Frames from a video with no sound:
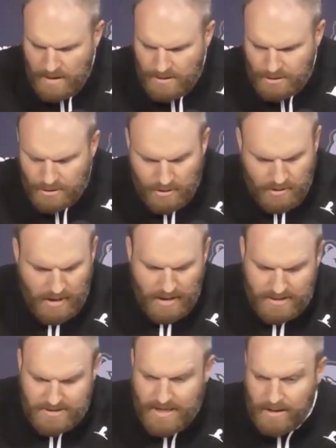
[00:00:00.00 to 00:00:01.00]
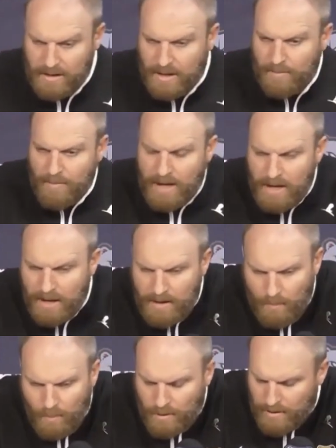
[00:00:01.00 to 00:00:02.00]
Sure. Saddle up.
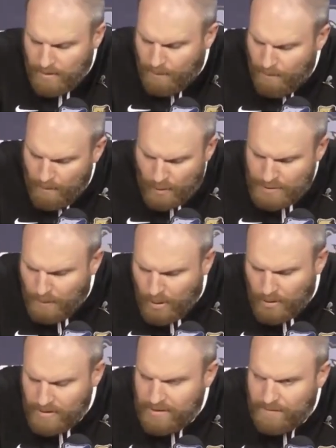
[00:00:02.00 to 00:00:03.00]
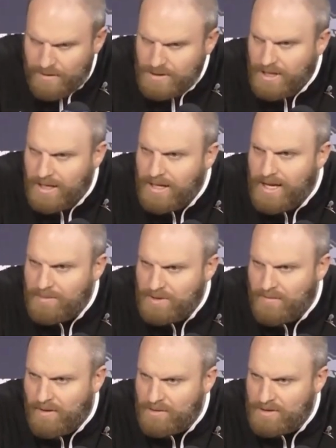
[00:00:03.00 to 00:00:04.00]
One of the most poorly officiated games I've
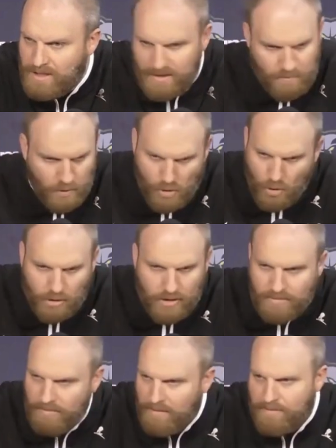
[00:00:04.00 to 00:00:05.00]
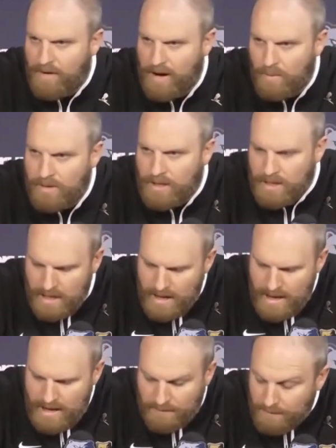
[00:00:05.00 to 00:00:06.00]
ever seen. Record it. I'm fine with it.
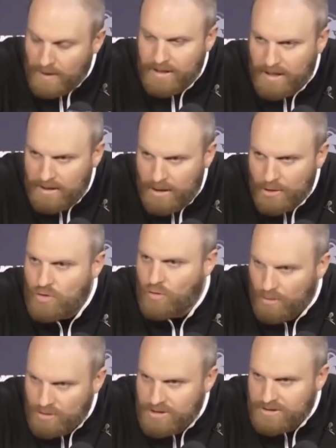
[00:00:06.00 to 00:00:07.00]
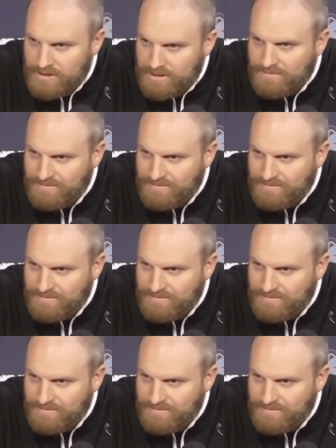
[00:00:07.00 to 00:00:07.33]
Fucking atrocious.